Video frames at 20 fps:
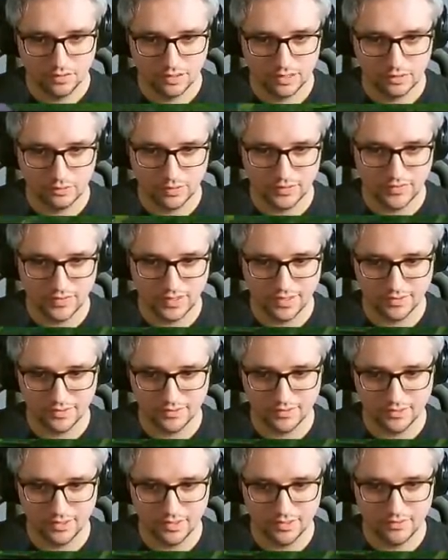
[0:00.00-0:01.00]
Okay, we take
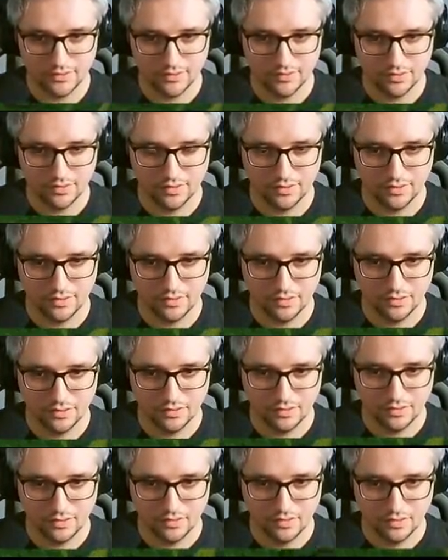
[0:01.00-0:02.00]
this hit.
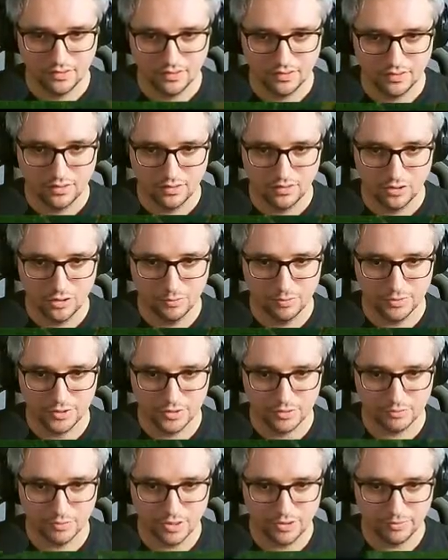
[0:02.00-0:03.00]
Open
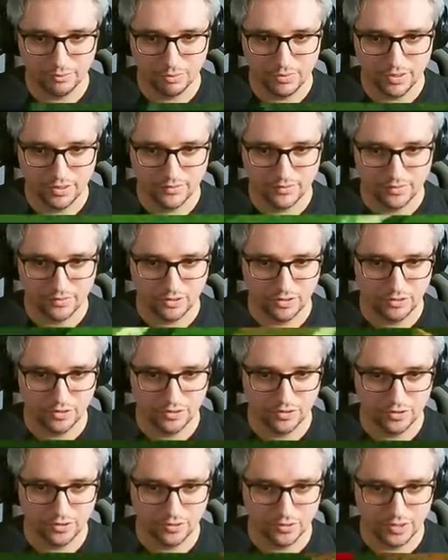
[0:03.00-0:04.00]
your mouth, please. Oh,
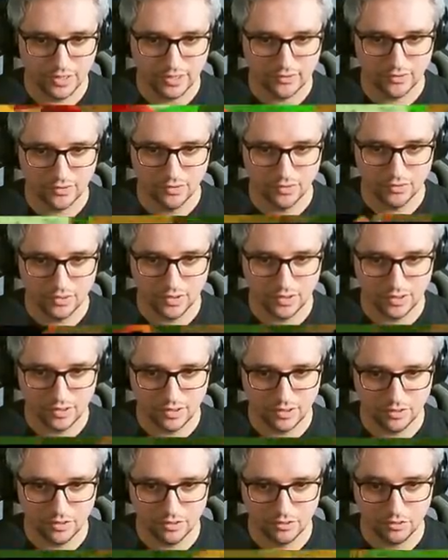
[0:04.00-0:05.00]
no, no, no. That's not
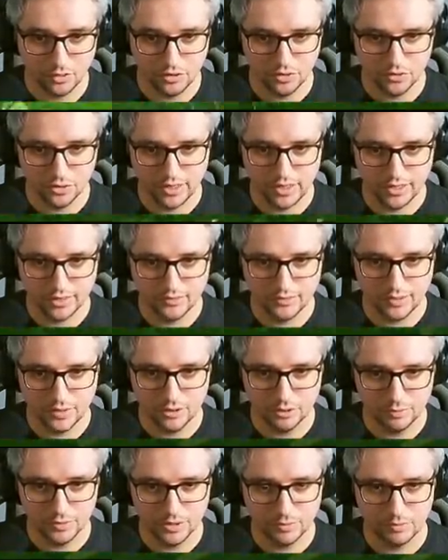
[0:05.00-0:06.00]
the... Oh, no, that is
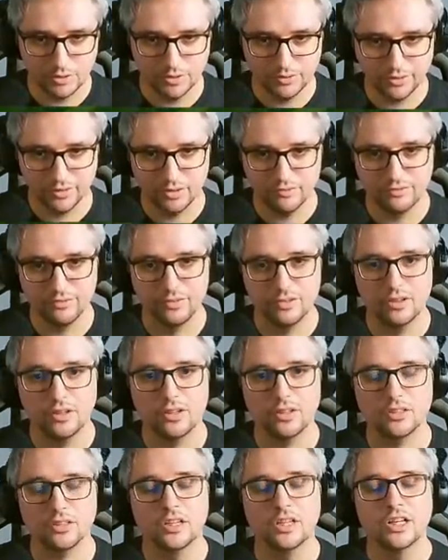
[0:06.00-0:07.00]
the open the mouth.
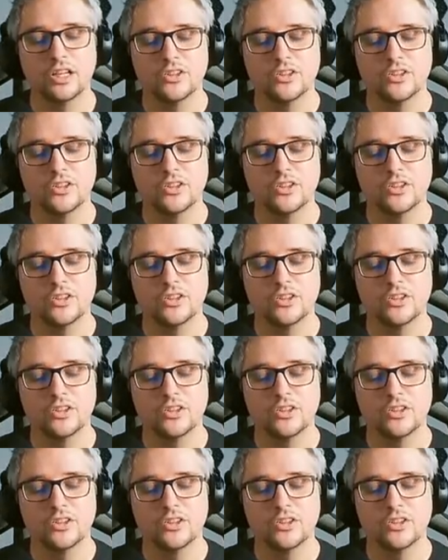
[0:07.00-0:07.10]
Fuck.